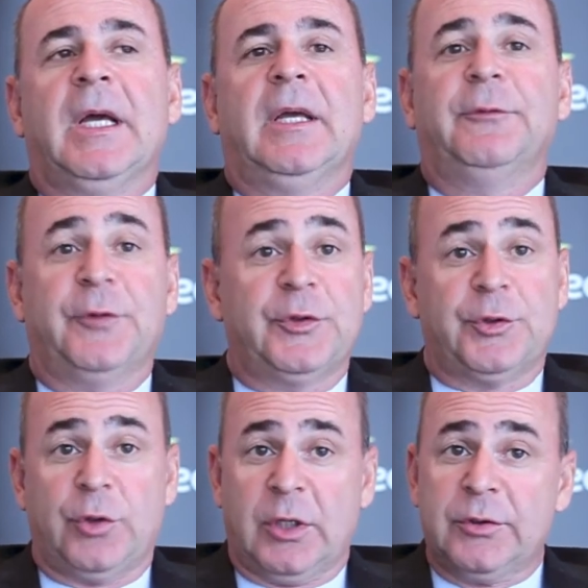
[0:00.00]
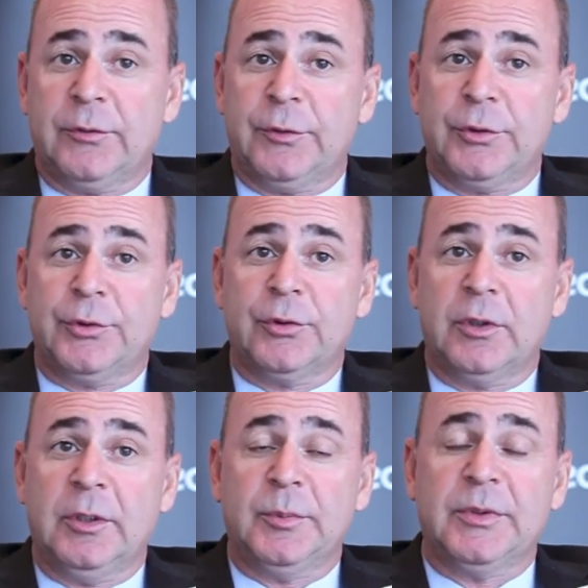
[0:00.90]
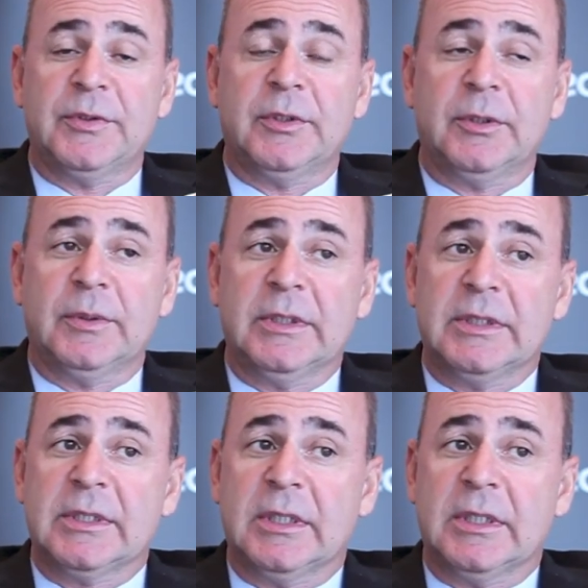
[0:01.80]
Infrastructure for sure. Brazil it's